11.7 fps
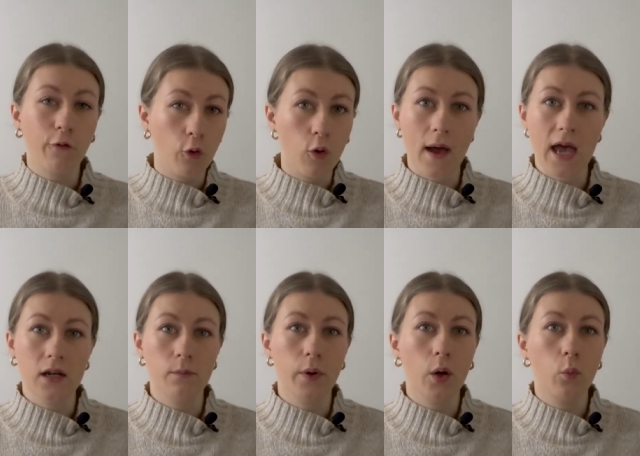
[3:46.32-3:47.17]
for
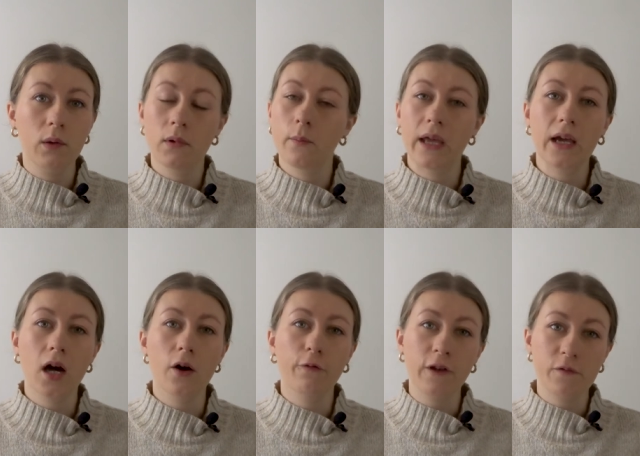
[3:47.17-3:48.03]
men, but women make
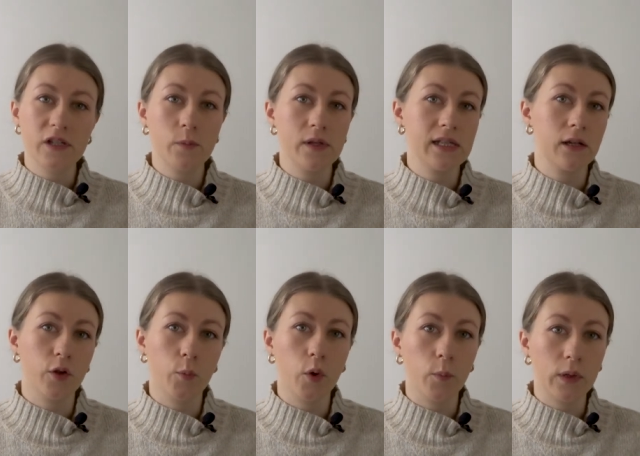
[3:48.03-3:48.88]
up 50% of the
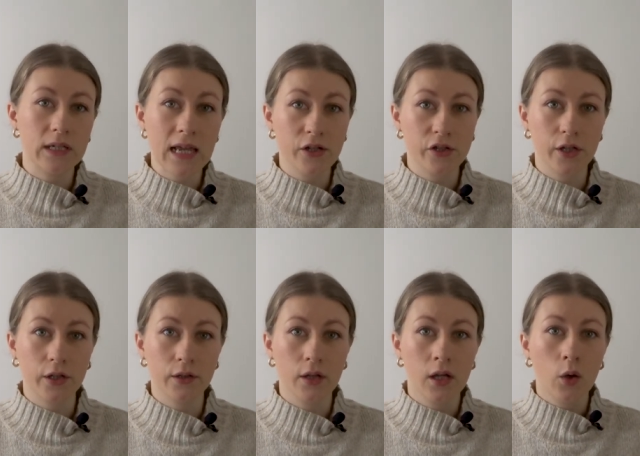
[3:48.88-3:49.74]

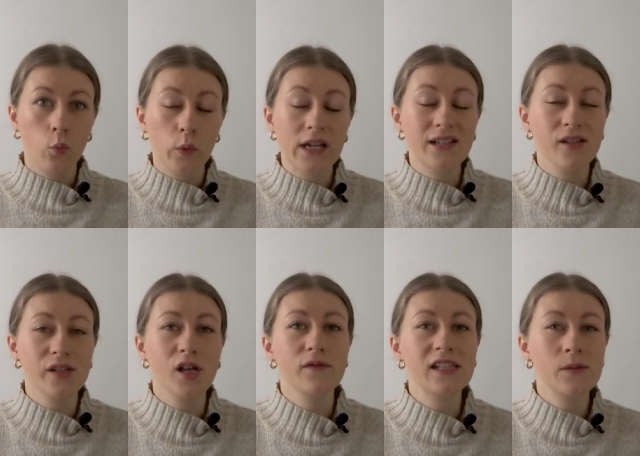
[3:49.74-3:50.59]
population. We
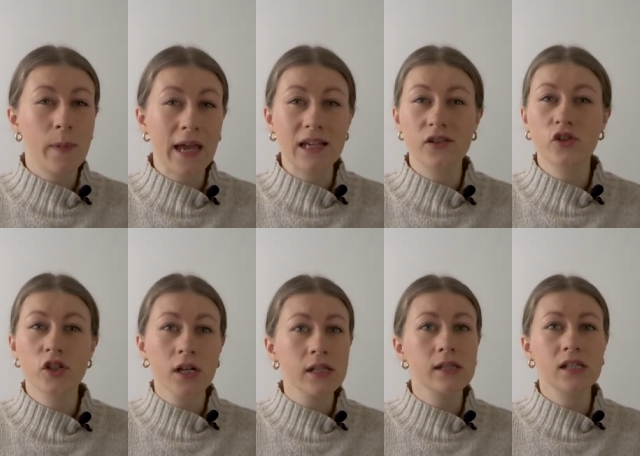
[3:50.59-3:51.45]
deserve space
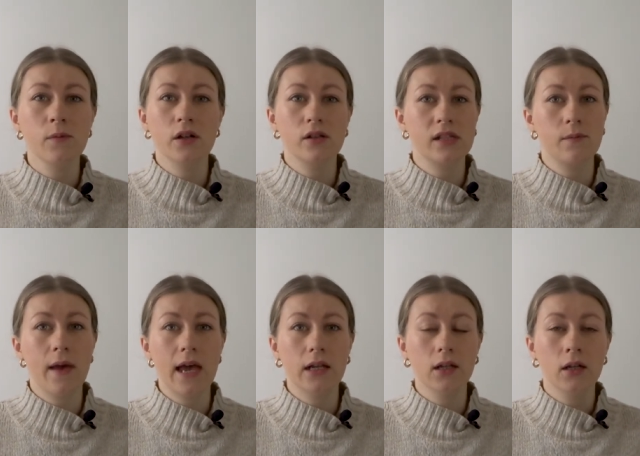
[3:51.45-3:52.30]
just as much as
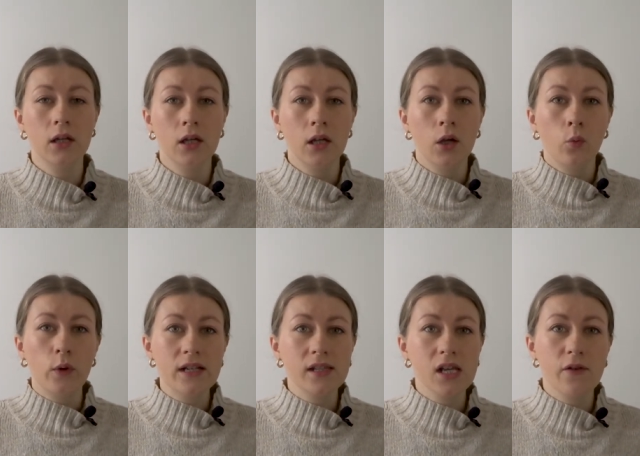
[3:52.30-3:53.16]
men. We
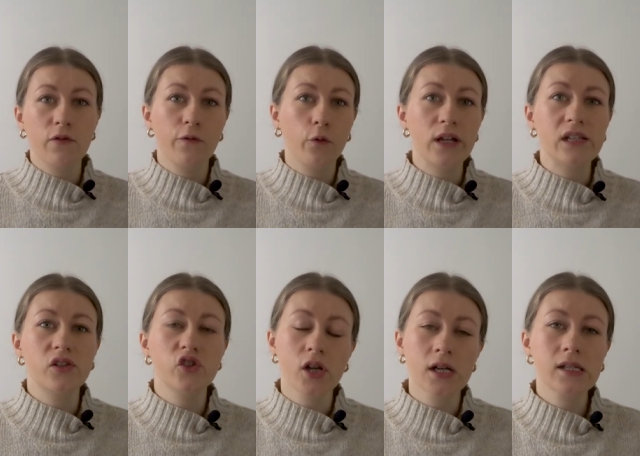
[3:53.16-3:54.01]
deserve a voice
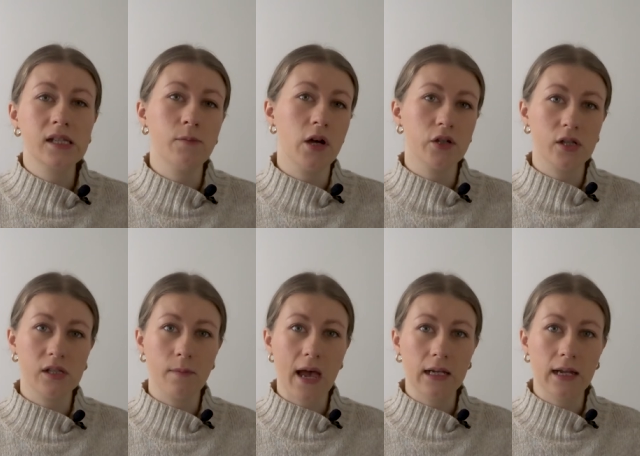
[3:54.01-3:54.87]
just as much as
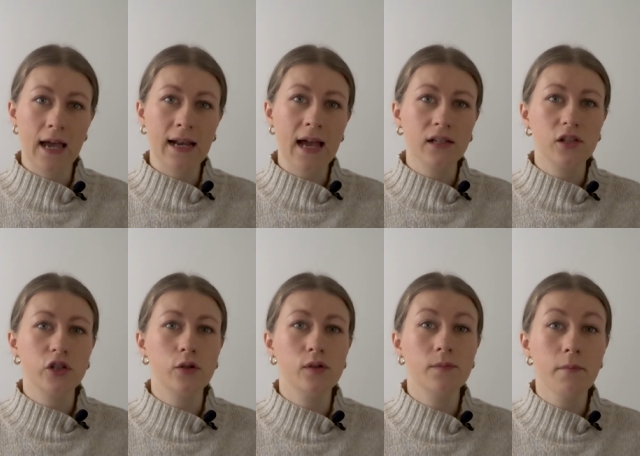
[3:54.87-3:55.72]
men, and
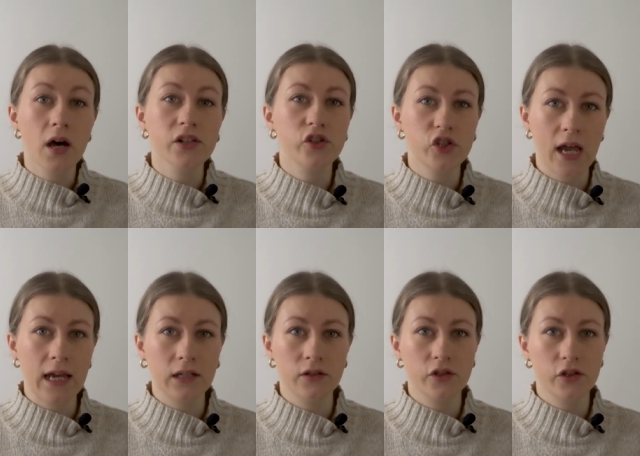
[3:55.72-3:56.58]
attitudes must
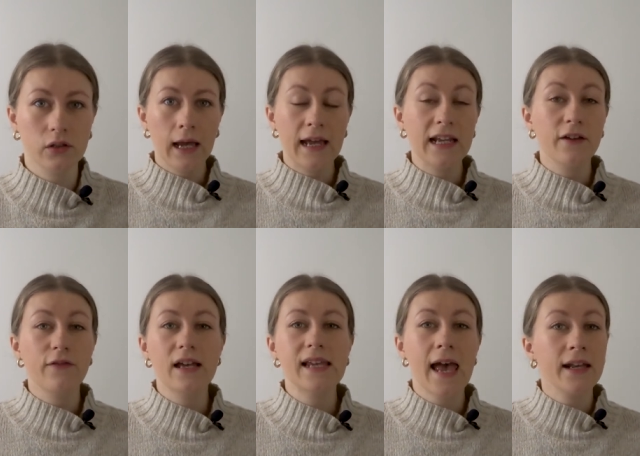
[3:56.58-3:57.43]
change. And if
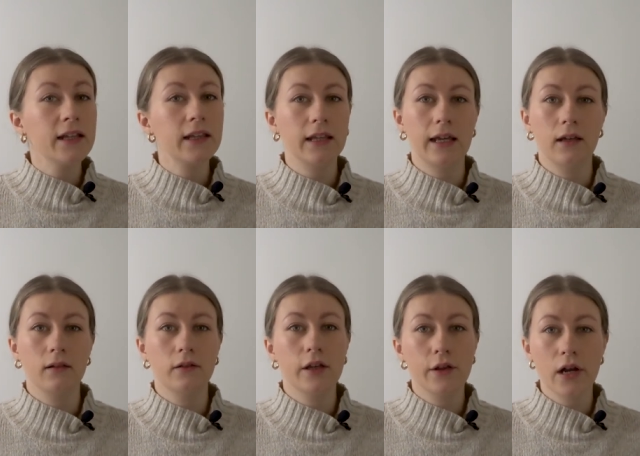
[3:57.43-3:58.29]
there's
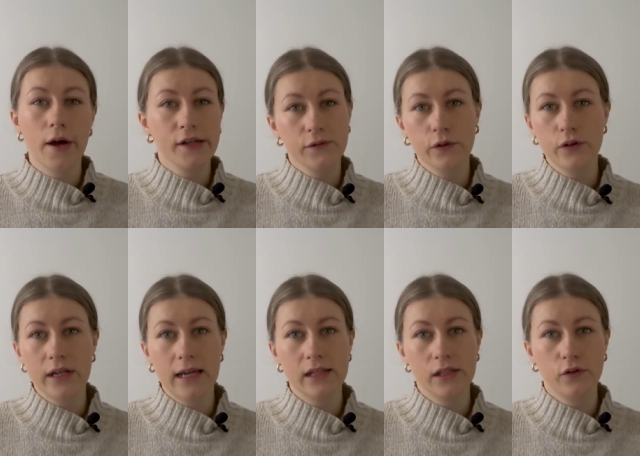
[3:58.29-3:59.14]
anything that the last few
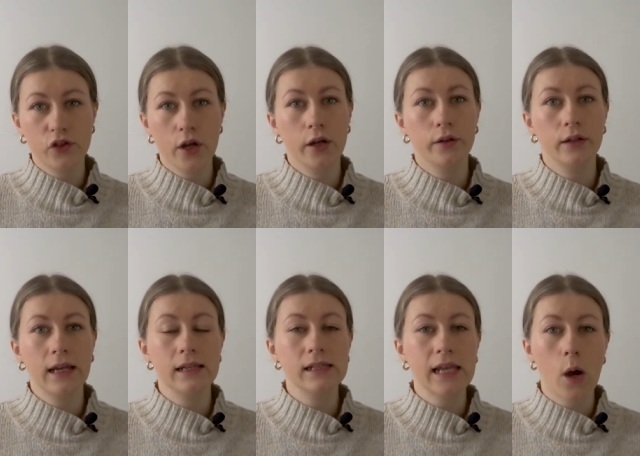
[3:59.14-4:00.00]
days have shown, it's